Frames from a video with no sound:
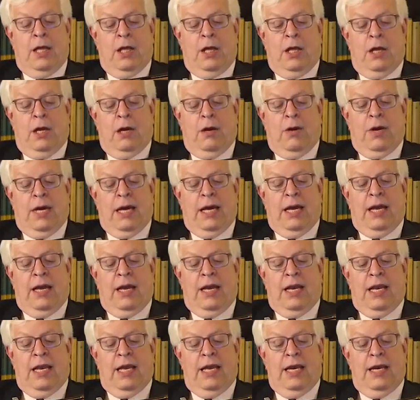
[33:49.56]
All right,
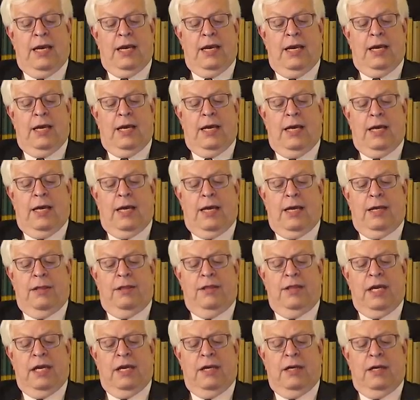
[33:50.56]
I'll end. I
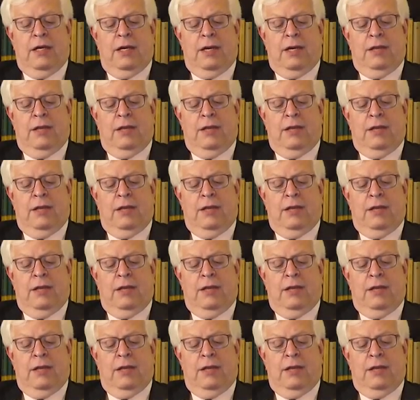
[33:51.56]
think